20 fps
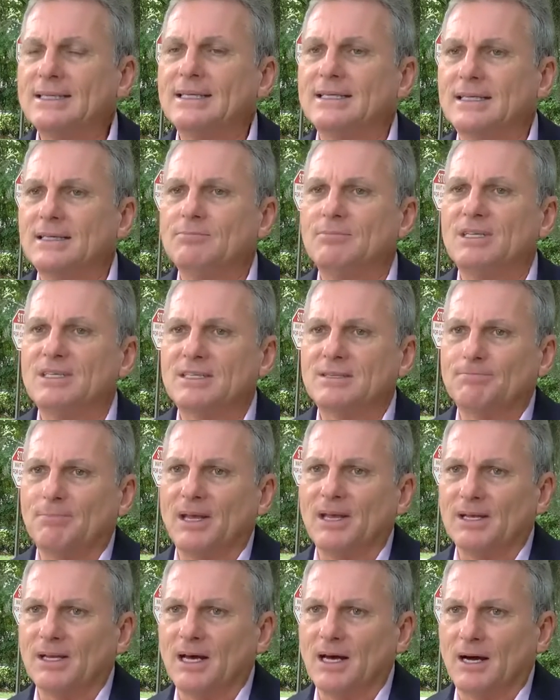it can be
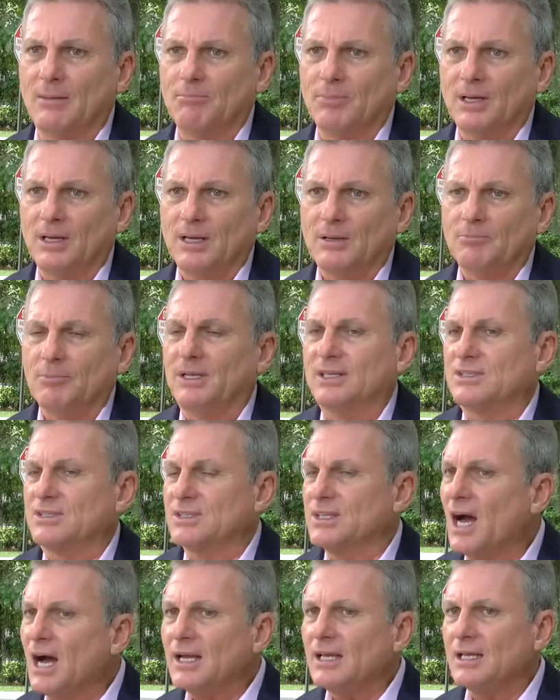sped up, but
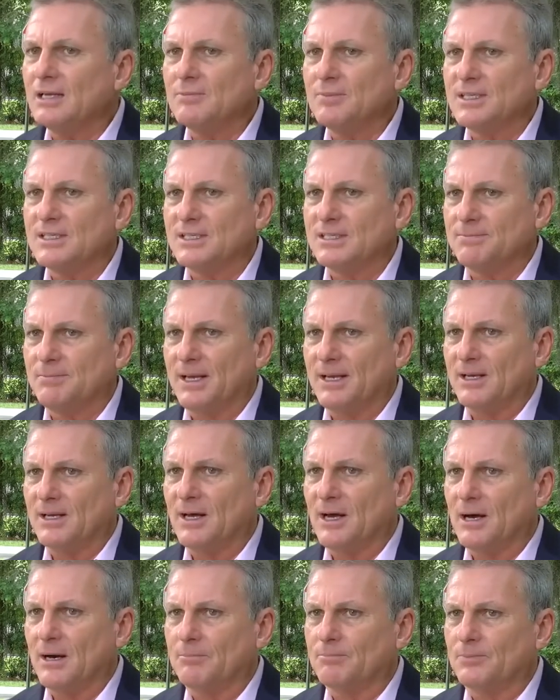it's not going to be sped
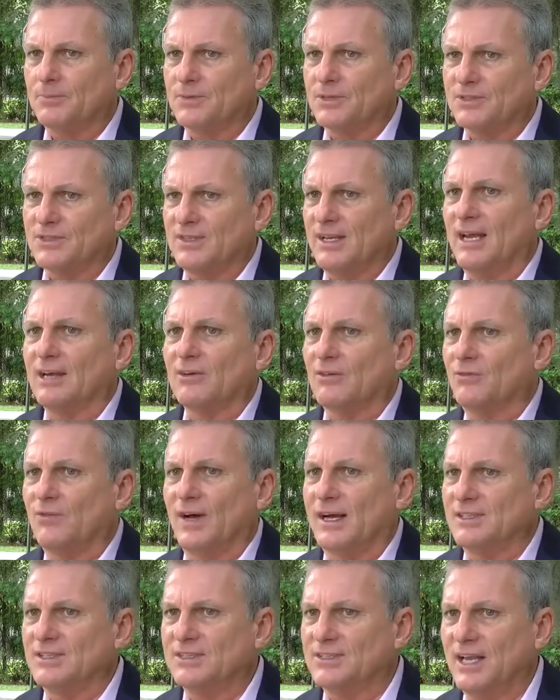up to
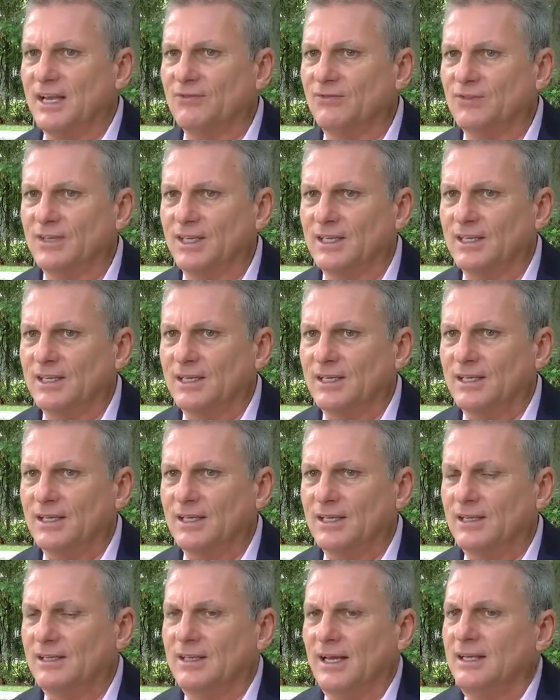sacrifice safety.
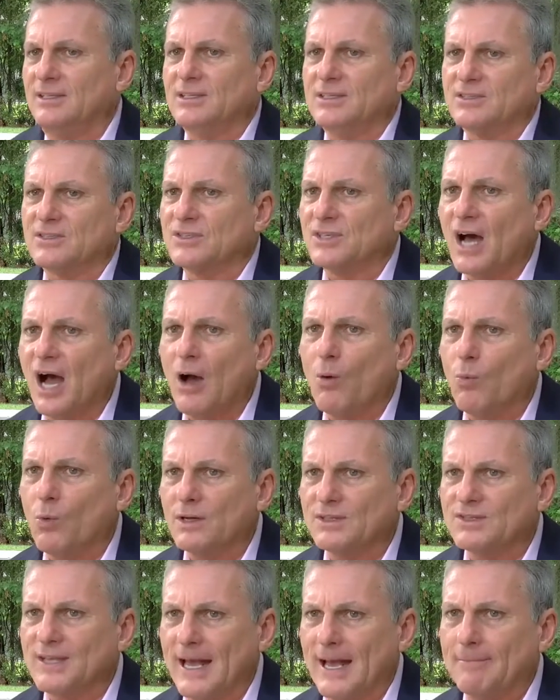That is not
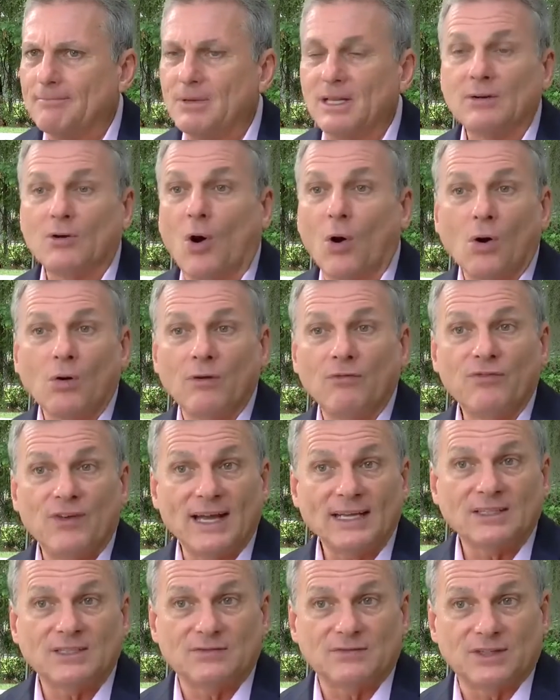what's happening, or
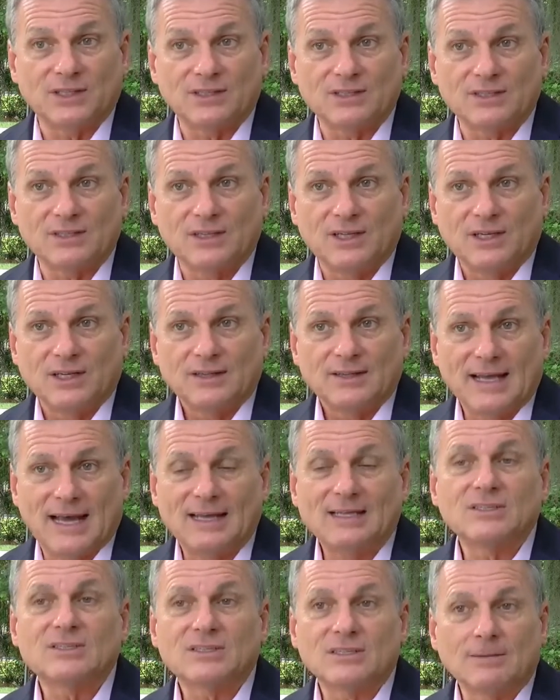effectiveness.
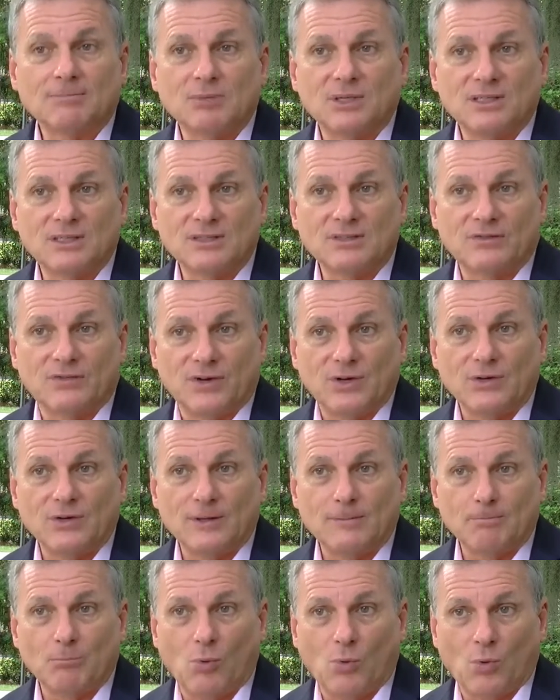That is something that's
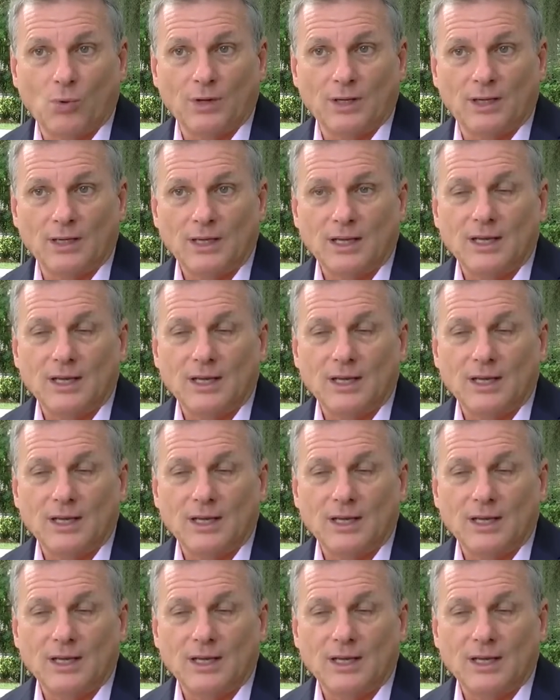very important.